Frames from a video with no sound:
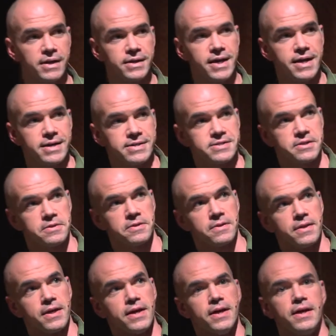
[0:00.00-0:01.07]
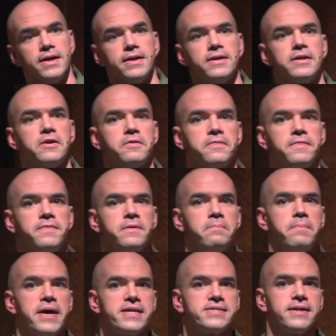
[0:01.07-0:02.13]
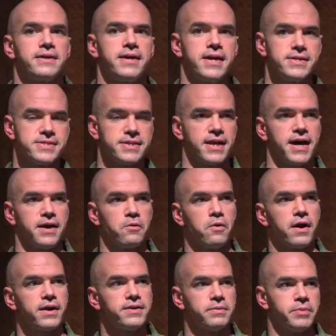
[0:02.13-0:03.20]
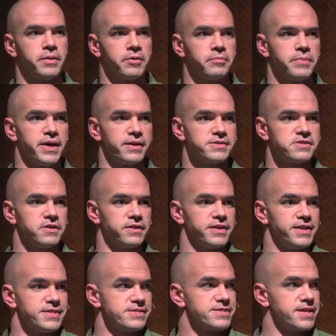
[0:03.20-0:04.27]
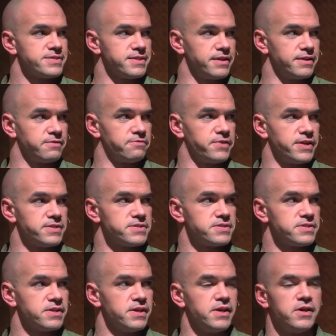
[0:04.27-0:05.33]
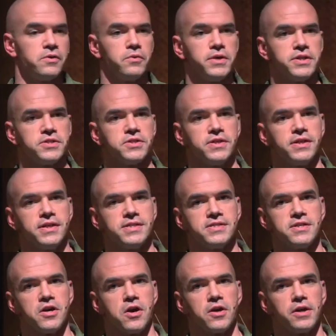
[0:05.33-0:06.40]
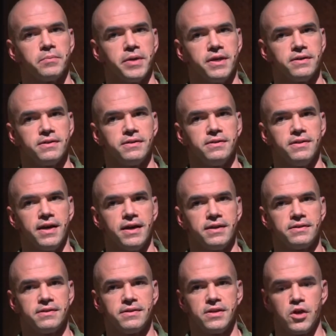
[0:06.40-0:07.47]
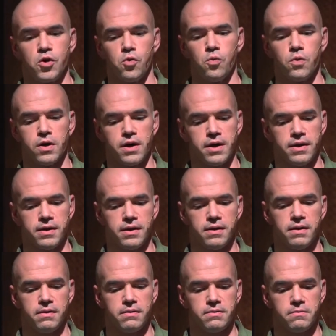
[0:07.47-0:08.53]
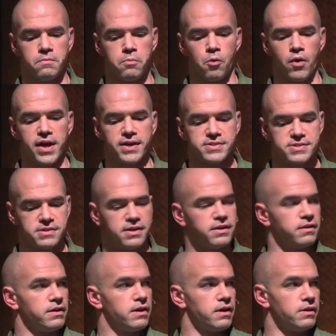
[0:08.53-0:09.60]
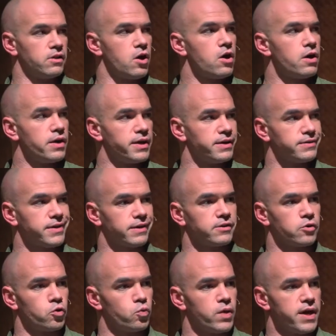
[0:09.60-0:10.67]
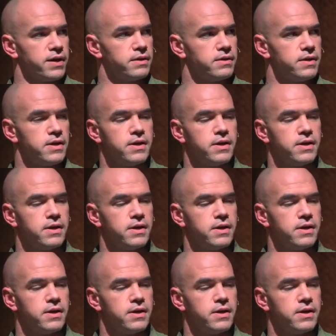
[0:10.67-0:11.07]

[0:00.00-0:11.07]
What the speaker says: Yeah, so the basic case that I wanted to be able to make is called the necessity defense, which is the argument that one breaks a law in a technical way